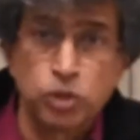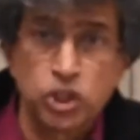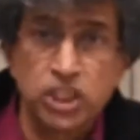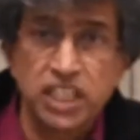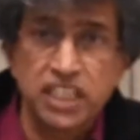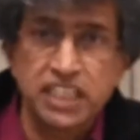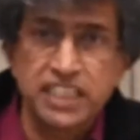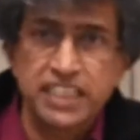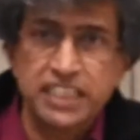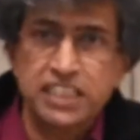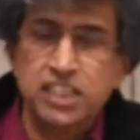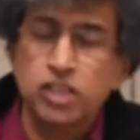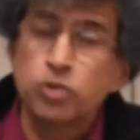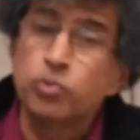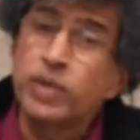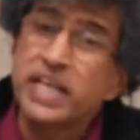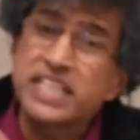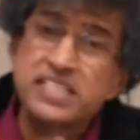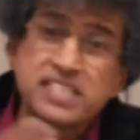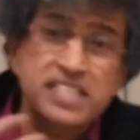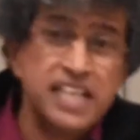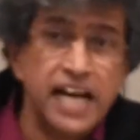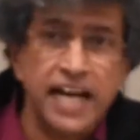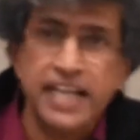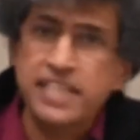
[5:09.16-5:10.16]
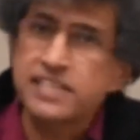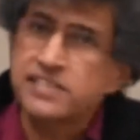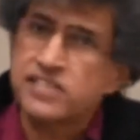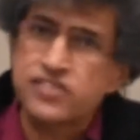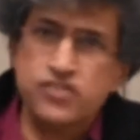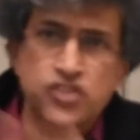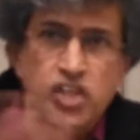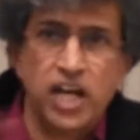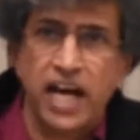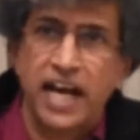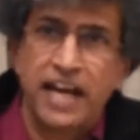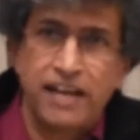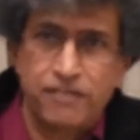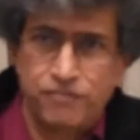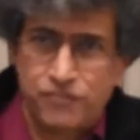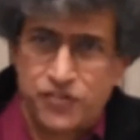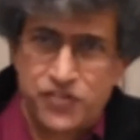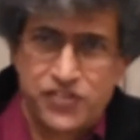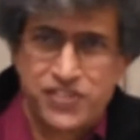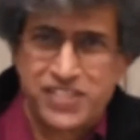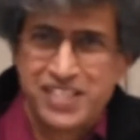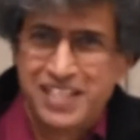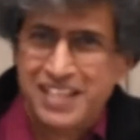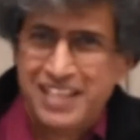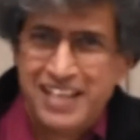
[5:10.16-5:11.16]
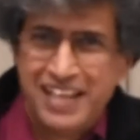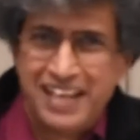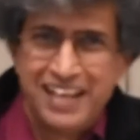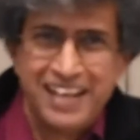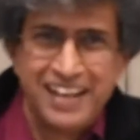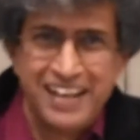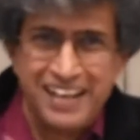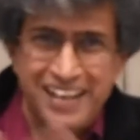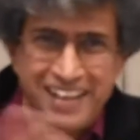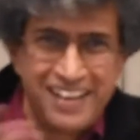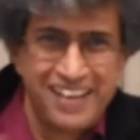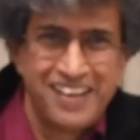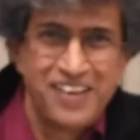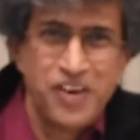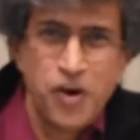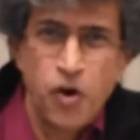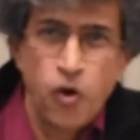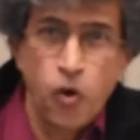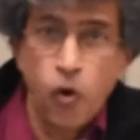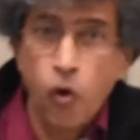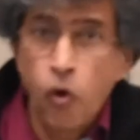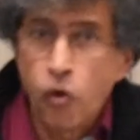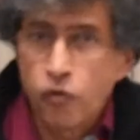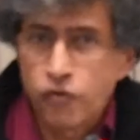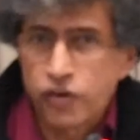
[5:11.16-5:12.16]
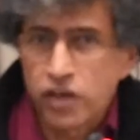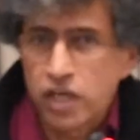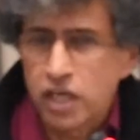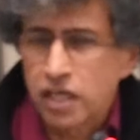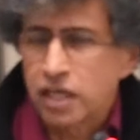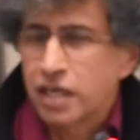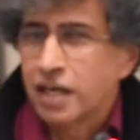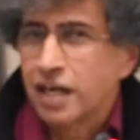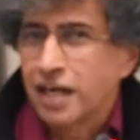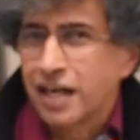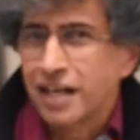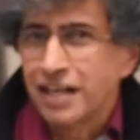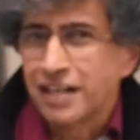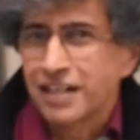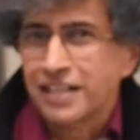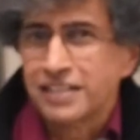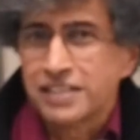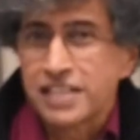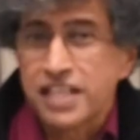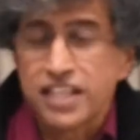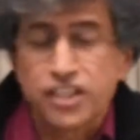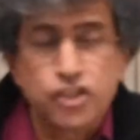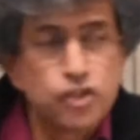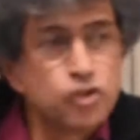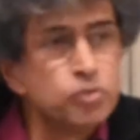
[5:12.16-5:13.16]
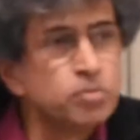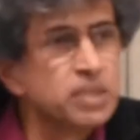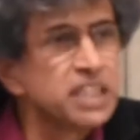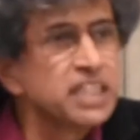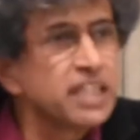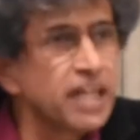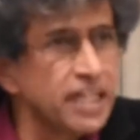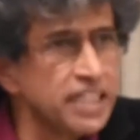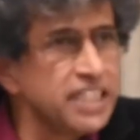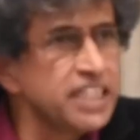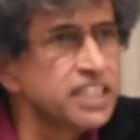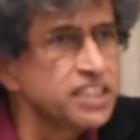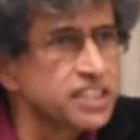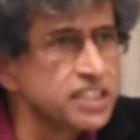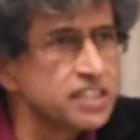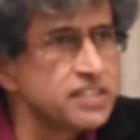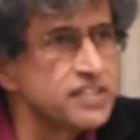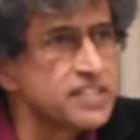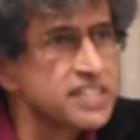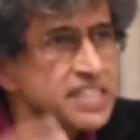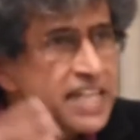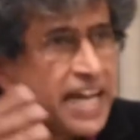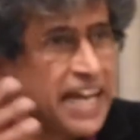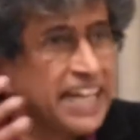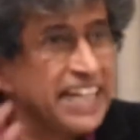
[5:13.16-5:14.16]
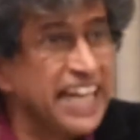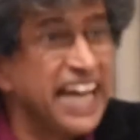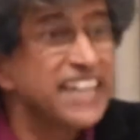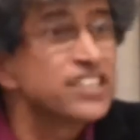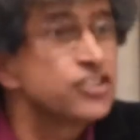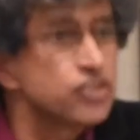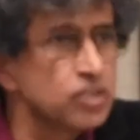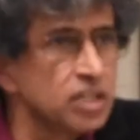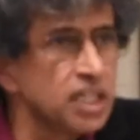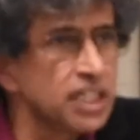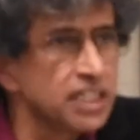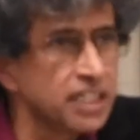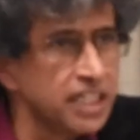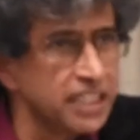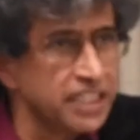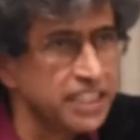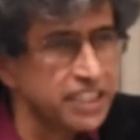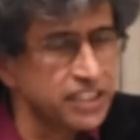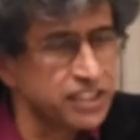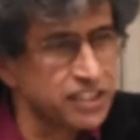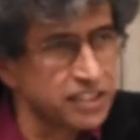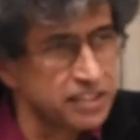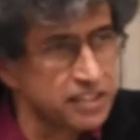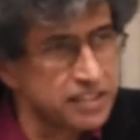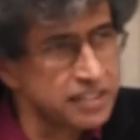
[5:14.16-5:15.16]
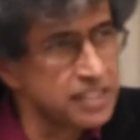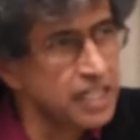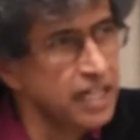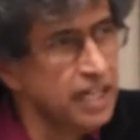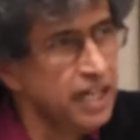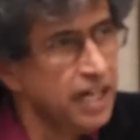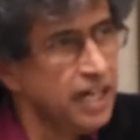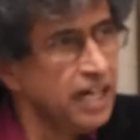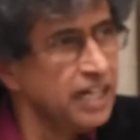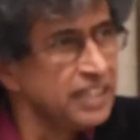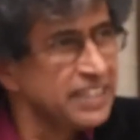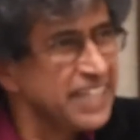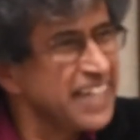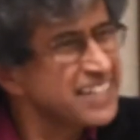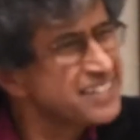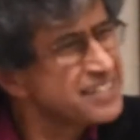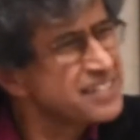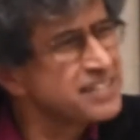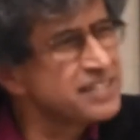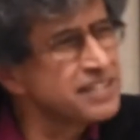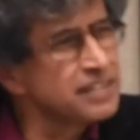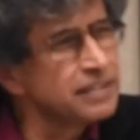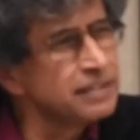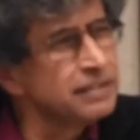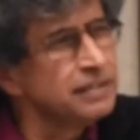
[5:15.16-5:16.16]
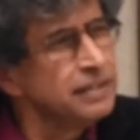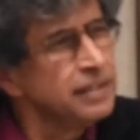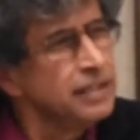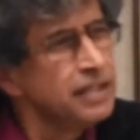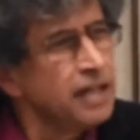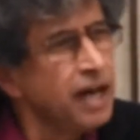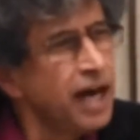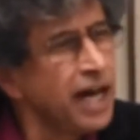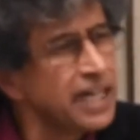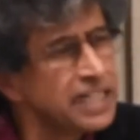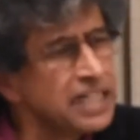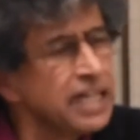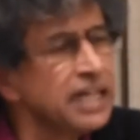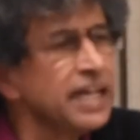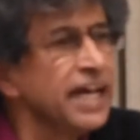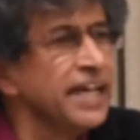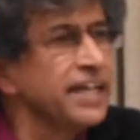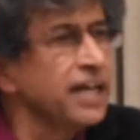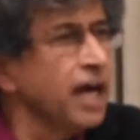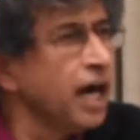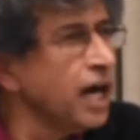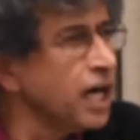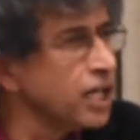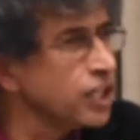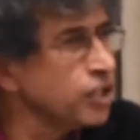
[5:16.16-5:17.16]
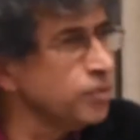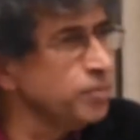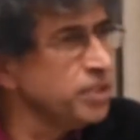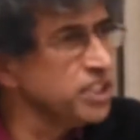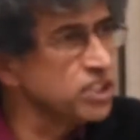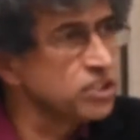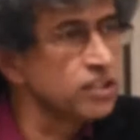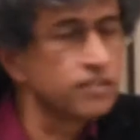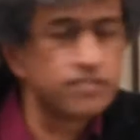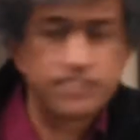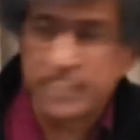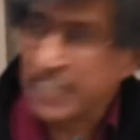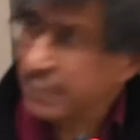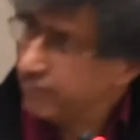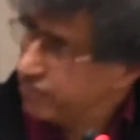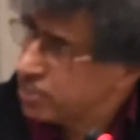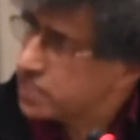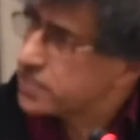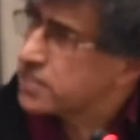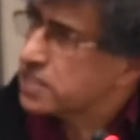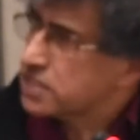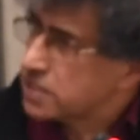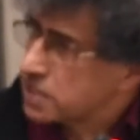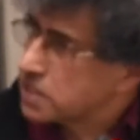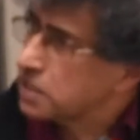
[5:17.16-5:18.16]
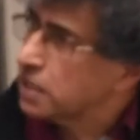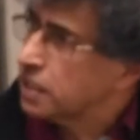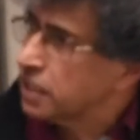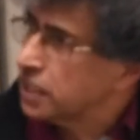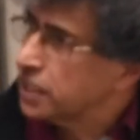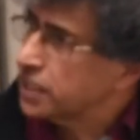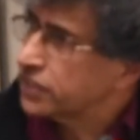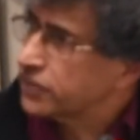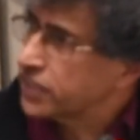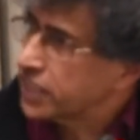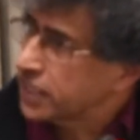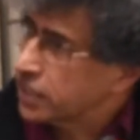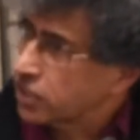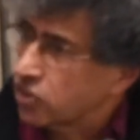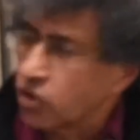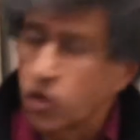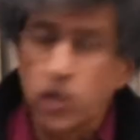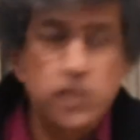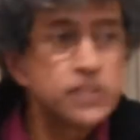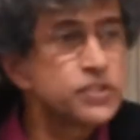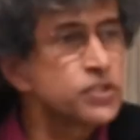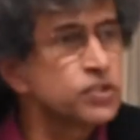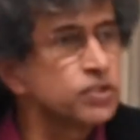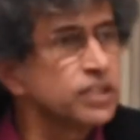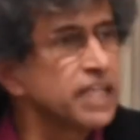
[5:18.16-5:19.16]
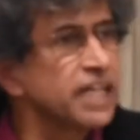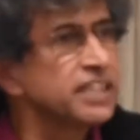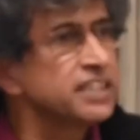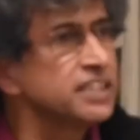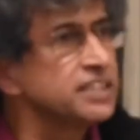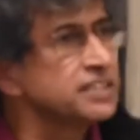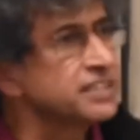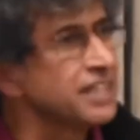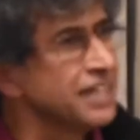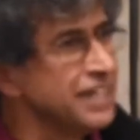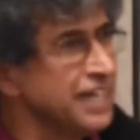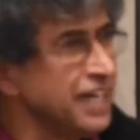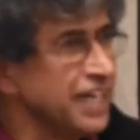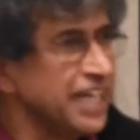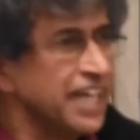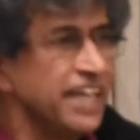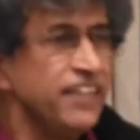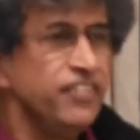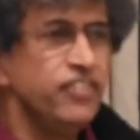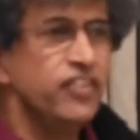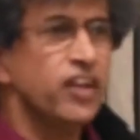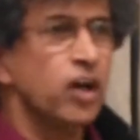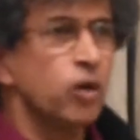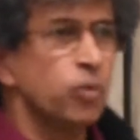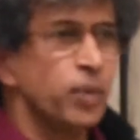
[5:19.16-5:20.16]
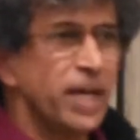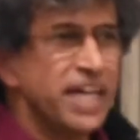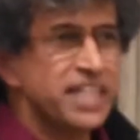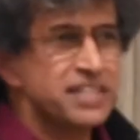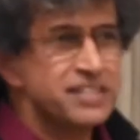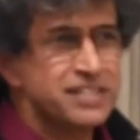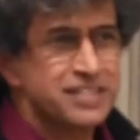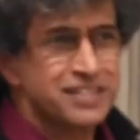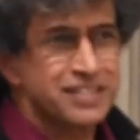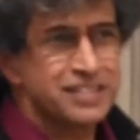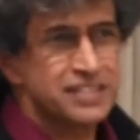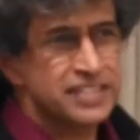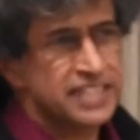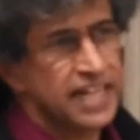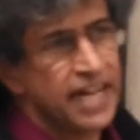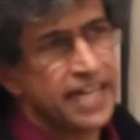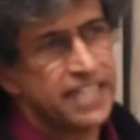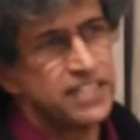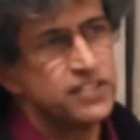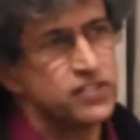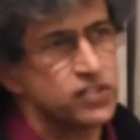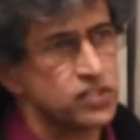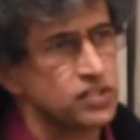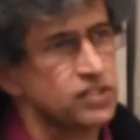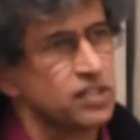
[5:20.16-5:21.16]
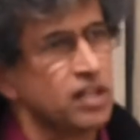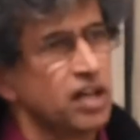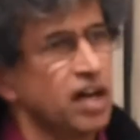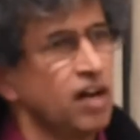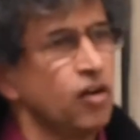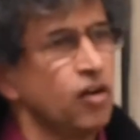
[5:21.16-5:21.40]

modernity, where science triumphs over human conditions and natural conditions. That's the underlying argument of Davis's thing. Also, that is, in the West, science,